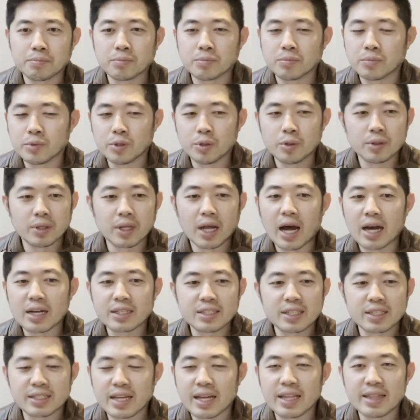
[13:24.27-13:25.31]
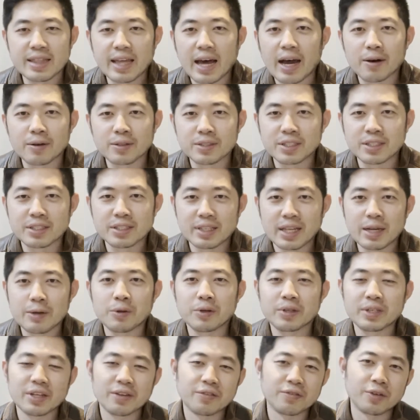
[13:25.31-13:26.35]
you lost 10,000, they
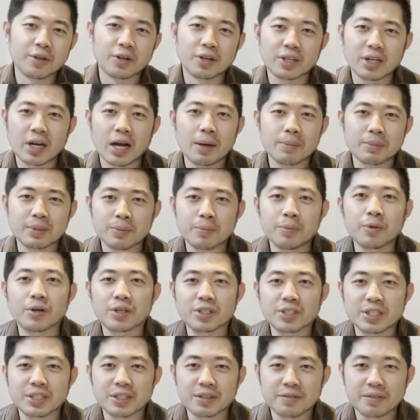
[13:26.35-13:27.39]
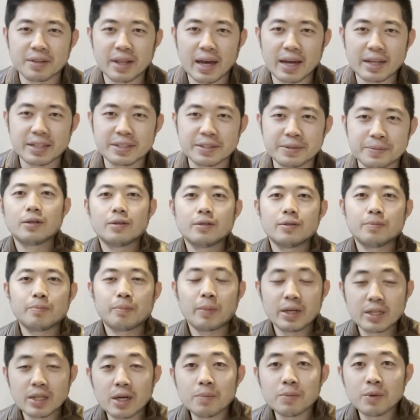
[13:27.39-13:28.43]
will give Urcomped a portion of that.
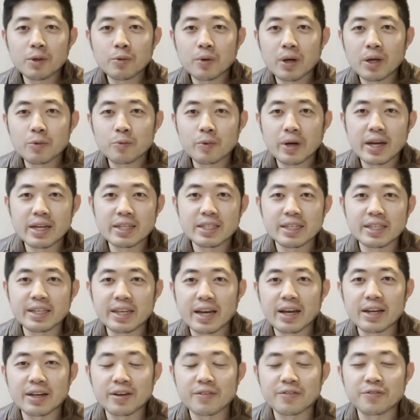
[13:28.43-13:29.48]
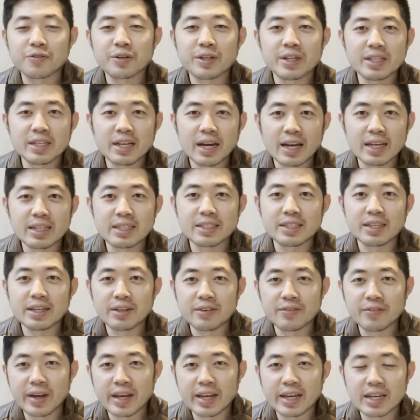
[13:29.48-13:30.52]
My number 1 way to get free nights
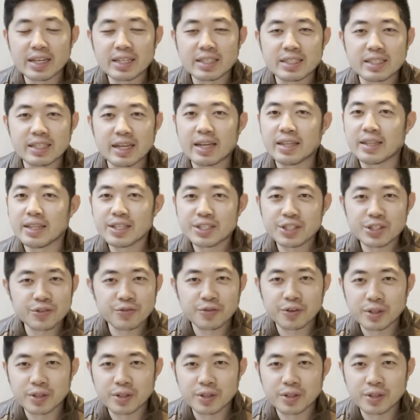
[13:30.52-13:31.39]
in Vegas, and this is for the